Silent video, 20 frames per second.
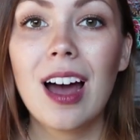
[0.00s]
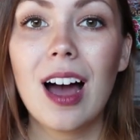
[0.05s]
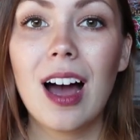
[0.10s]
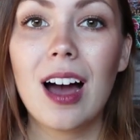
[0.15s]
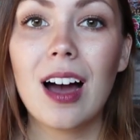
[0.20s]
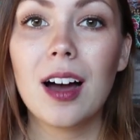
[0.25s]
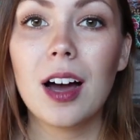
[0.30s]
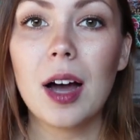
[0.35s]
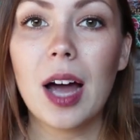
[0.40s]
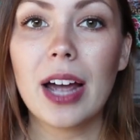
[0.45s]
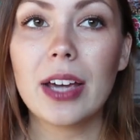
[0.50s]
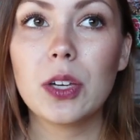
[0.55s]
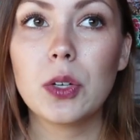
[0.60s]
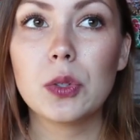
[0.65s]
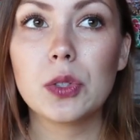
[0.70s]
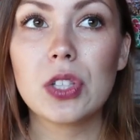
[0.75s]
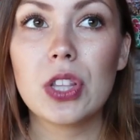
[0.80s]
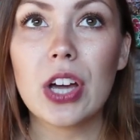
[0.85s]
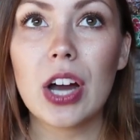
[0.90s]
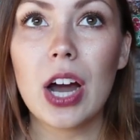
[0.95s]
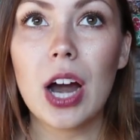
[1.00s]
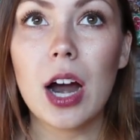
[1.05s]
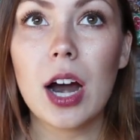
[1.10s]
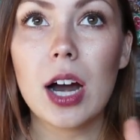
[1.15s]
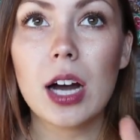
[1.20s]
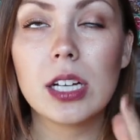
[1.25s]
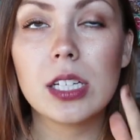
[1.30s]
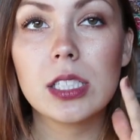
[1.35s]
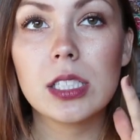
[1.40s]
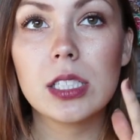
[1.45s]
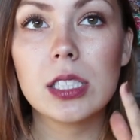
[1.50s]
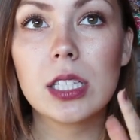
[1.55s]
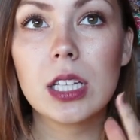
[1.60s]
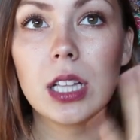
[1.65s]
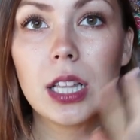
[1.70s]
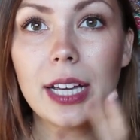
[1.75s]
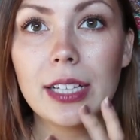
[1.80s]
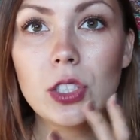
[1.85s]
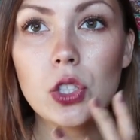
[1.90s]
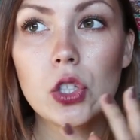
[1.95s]
Uh, I use their
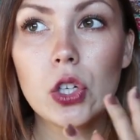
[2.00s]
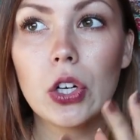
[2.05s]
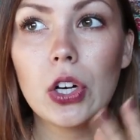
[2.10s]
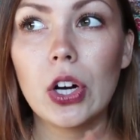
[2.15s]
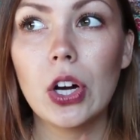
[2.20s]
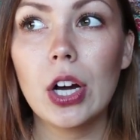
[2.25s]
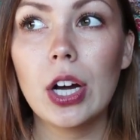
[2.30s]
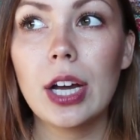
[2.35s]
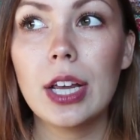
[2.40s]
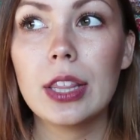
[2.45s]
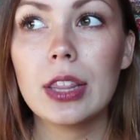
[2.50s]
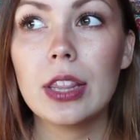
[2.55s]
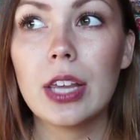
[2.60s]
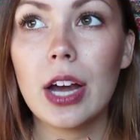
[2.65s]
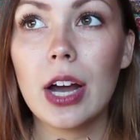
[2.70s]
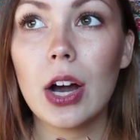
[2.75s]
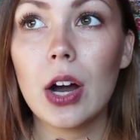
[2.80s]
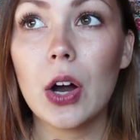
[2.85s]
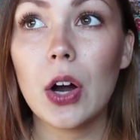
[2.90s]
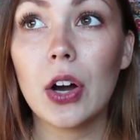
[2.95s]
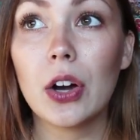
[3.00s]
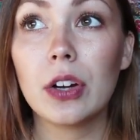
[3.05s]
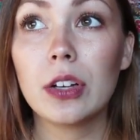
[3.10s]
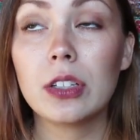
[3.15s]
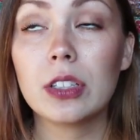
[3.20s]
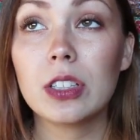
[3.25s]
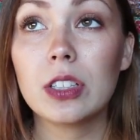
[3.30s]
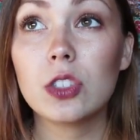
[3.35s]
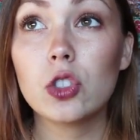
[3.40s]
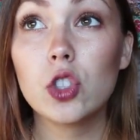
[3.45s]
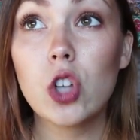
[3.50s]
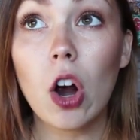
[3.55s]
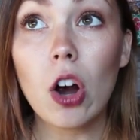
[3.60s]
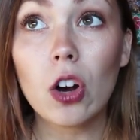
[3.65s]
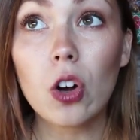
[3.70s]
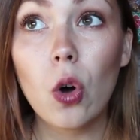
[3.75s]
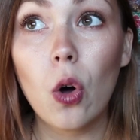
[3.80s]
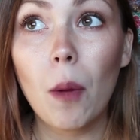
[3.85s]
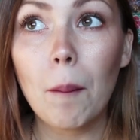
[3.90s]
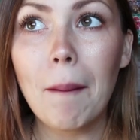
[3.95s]
cleanser, their
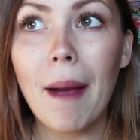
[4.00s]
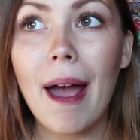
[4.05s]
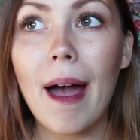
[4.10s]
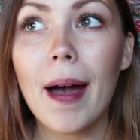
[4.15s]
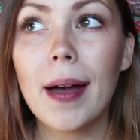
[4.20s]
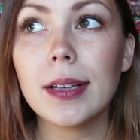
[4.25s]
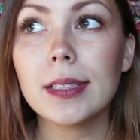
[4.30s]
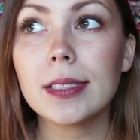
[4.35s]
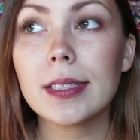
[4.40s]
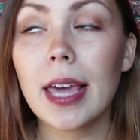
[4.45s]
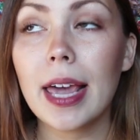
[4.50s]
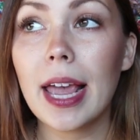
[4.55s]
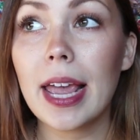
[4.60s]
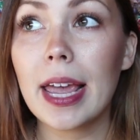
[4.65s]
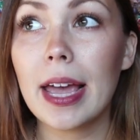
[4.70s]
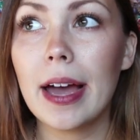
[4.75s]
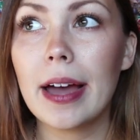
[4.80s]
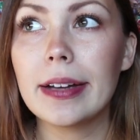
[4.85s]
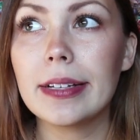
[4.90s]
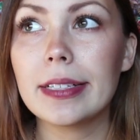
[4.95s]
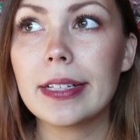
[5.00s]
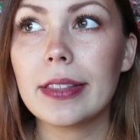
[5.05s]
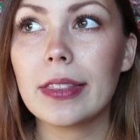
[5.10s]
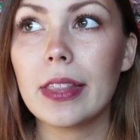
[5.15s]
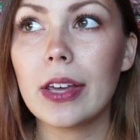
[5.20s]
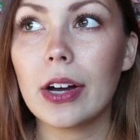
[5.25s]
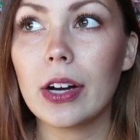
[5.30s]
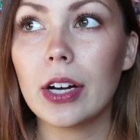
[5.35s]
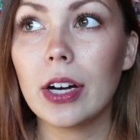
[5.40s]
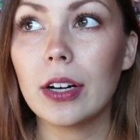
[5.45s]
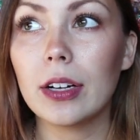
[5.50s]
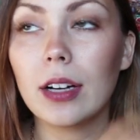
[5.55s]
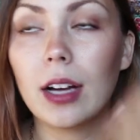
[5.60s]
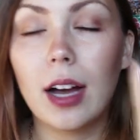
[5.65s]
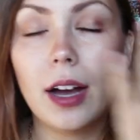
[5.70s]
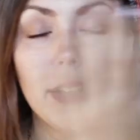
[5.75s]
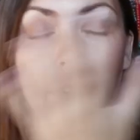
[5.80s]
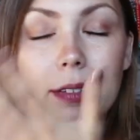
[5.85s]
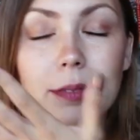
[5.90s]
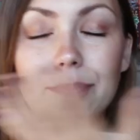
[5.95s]
charcoal mask and their
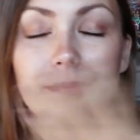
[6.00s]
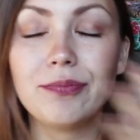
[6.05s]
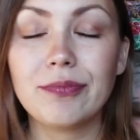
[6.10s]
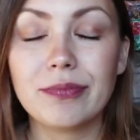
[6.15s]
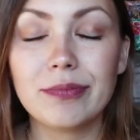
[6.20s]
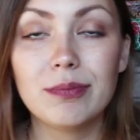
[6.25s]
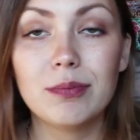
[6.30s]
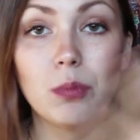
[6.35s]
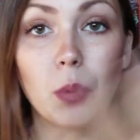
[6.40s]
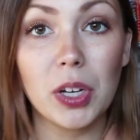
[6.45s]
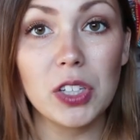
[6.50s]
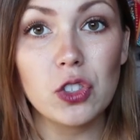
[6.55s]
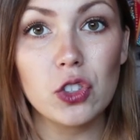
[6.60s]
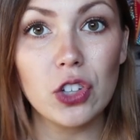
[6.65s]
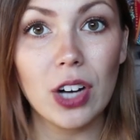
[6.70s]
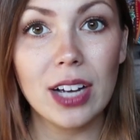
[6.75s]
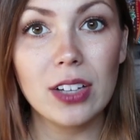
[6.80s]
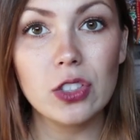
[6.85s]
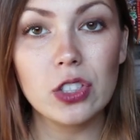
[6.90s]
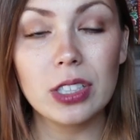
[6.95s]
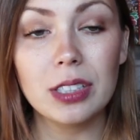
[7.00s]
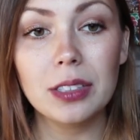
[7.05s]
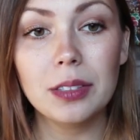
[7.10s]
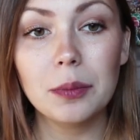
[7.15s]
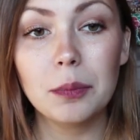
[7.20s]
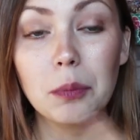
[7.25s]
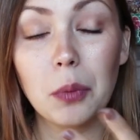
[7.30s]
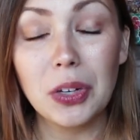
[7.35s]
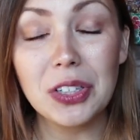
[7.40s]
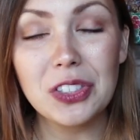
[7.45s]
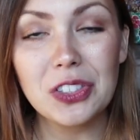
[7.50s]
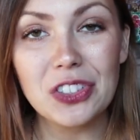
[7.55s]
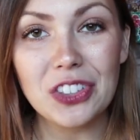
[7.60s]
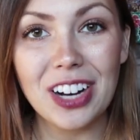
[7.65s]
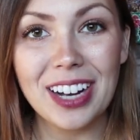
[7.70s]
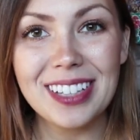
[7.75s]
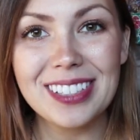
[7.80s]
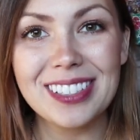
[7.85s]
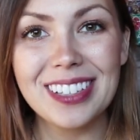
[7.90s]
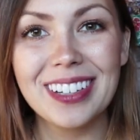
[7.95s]
um, moisturizer.
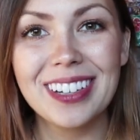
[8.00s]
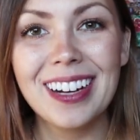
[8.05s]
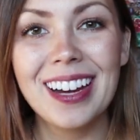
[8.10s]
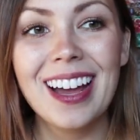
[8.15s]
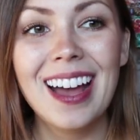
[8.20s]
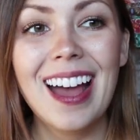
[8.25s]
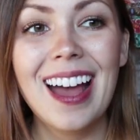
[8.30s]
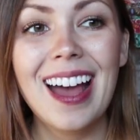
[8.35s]
moisturizer.